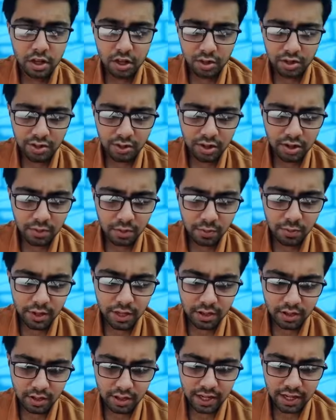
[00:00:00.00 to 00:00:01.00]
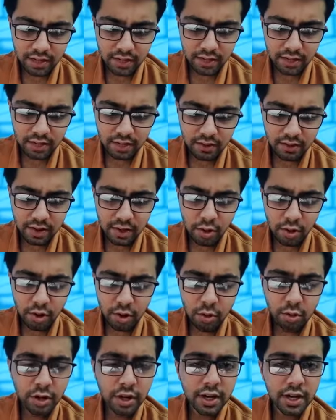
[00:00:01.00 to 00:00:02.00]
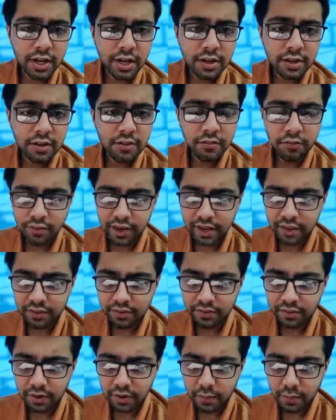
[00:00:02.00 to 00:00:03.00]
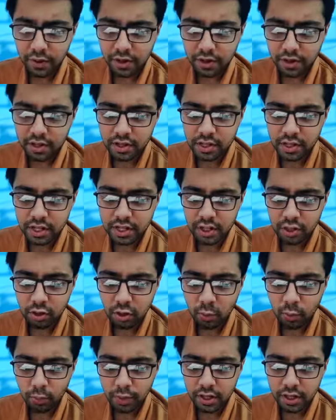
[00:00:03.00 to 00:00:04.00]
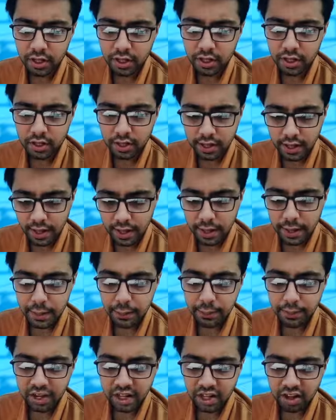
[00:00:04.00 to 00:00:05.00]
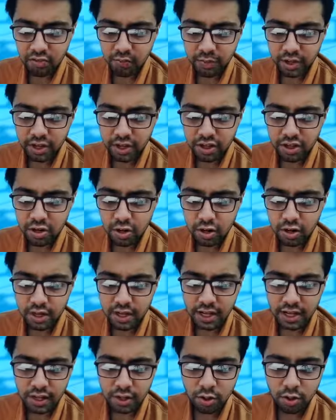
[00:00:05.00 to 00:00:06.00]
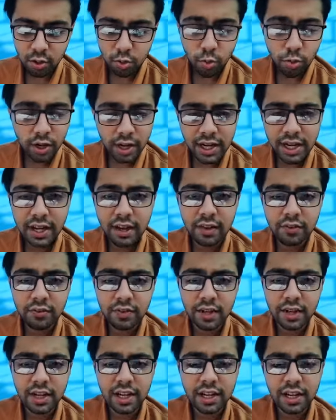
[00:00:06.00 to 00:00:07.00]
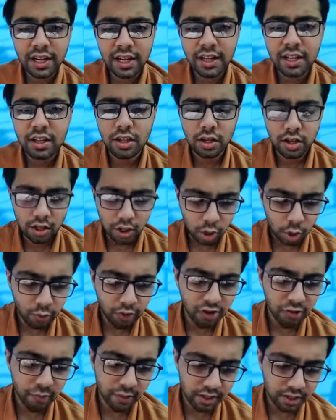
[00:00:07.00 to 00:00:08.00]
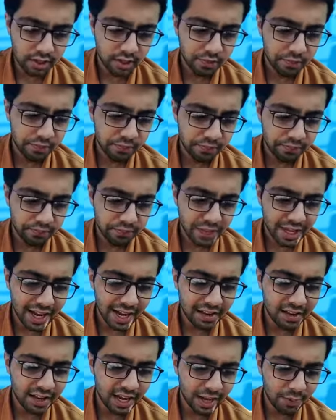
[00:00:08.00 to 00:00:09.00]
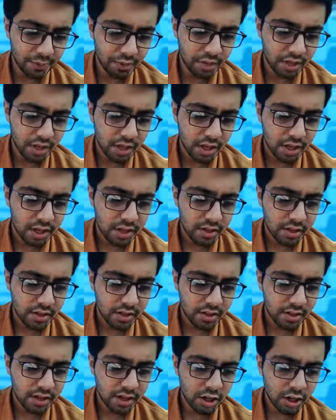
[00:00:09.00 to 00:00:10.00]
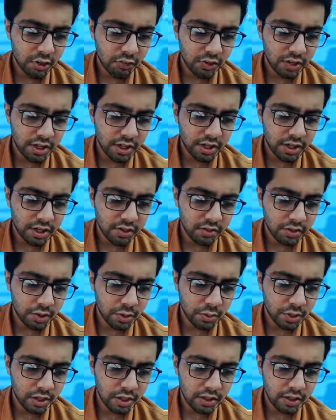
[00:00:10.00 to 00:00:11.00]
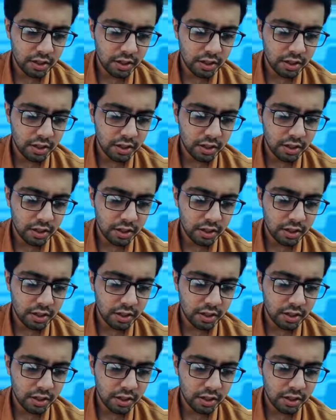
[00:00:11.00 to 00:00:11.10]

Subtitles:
So you have to remember, it's like according to a DSM-5, persistent complex bereavement disorder diagnosed only after at least 12 months has elapsed since the death of an individual,